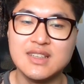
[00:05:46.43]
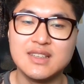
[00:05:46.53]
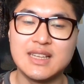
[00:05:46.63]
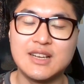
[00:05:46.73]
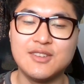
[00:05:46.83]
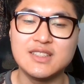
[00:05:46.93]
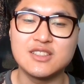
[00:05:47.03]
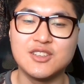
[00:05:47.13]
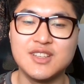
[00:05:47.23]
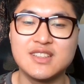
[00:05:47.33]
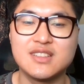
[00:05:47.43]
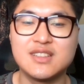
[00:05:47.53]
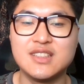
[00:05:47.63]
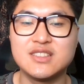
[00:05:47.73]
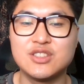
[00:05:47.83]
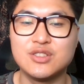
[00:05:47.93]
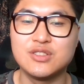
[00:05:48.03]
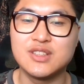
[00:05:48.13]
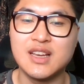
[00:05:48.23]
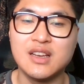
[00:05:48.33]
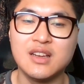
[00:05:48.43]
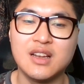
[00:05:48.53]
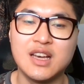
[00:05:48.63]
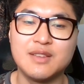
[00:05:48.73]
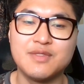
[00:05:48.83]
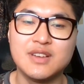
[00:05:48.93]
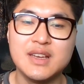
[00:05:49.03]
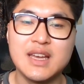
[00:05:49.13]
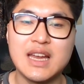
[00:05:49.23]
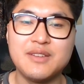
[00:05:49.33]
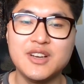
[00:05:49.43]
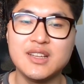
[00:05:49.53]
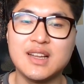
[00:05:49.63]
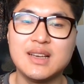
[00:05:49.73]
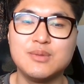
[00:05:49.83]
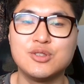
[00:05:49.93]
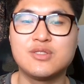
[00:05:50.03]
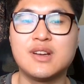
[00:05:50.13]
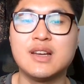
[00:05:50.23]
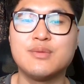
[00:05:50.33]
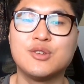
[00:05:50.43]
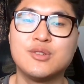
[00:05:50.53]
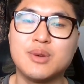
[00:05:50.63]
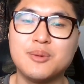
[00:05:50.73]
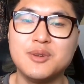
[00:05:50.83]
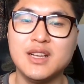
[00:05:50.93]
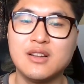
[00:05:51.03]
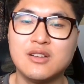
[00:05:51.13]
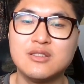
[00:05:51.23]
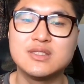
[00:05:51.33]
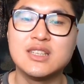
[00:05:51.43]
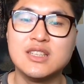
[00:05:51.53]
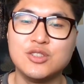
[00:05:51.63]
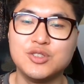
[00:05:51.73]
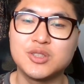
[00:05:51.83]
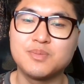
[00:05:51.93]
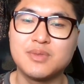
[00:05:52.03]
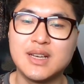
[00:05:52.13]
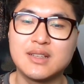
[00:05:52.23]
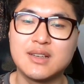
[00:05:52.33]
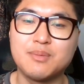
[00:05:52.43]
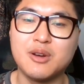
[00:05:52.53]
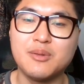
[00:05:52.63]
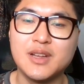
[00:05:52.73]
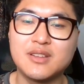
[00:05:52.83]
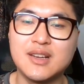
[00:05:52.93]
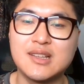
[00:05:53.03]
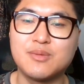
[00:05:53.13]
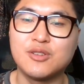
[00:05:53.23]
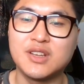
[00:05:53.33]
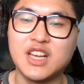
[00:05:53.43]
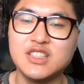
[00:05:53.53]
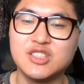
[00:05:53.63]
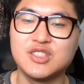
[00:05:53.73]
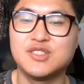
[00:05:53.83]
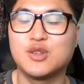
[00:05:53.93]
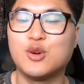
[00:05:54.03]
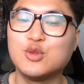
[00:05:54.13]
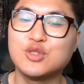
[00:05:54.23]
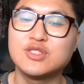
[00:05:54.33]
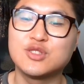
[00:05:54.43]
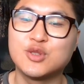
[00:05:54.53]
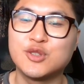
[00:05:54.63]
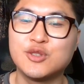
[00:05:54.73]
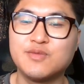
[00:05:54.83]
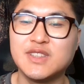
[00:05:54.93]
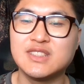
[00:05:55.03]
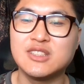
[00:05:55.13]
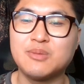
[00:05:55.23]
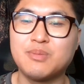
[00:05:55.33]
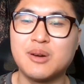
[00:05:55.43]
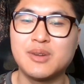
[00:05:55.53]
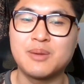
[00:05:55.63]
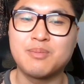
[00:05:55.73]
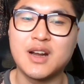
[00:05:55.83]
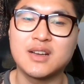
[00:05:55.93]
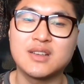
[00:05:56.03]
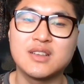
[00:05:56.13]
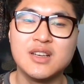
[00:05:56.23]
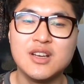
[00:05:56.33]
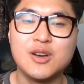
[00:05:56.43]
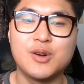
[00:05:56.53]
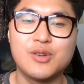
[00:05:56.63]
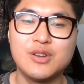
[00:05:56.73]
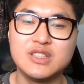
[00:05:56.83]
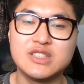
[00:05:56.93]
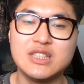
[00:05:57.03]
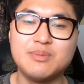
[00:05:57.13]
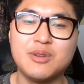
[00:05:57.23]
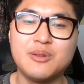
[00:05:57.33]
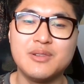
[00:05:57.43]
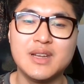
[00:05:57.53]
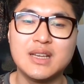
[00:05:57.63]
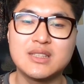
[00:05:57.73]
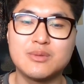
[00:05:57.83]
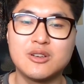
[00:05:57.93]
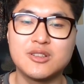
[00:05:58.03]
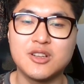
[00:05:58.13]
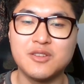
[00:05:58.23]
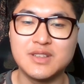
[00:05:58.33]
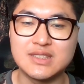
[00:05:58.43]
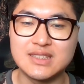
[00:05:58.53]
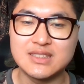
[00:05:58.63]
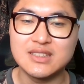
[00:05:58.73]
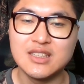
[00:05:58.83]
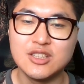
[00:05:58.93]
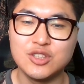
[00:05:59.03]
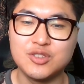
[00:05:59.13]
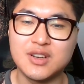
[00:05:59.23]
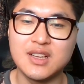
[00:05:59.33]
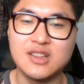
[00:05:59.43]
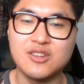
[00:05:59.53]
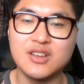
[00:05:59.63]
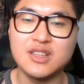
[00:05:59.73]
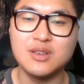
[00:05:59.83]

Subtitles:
Now let's connect this to daily life. Every time you drive on public roads, use public transportation, go to school, visit a public park, or receive public services, you are interacting